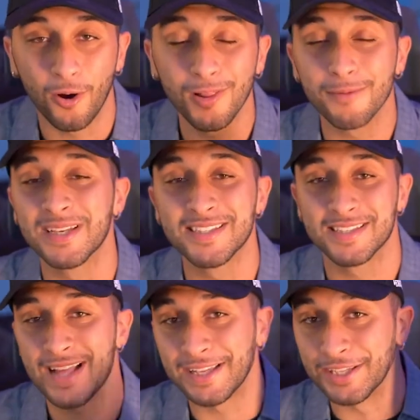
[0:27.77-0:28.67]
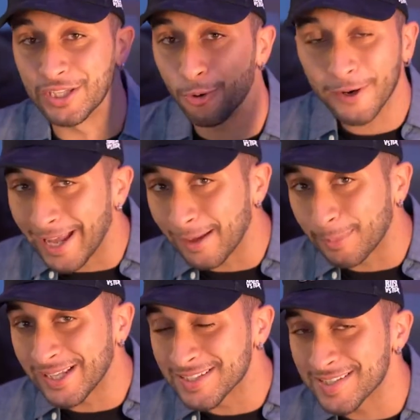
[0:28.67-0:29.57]
All it means is that your
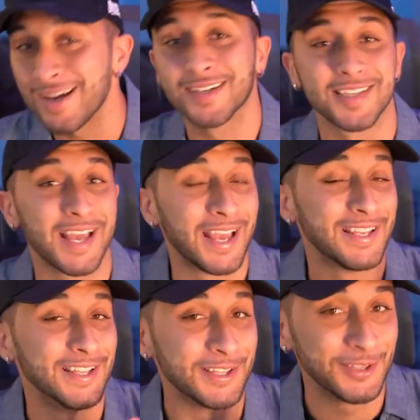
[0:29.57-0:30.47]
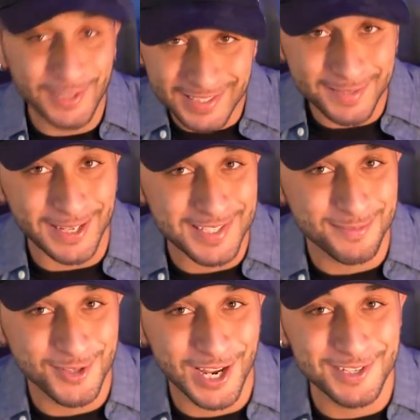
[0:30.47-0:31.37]
campaign sucks and you need to make
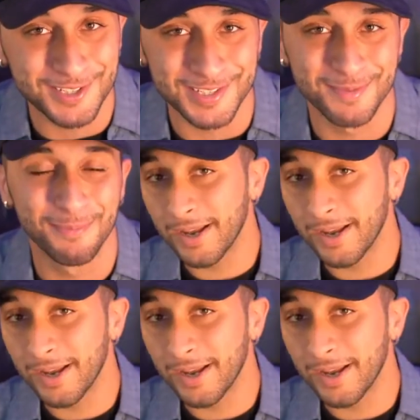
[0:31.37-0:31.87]
some changes.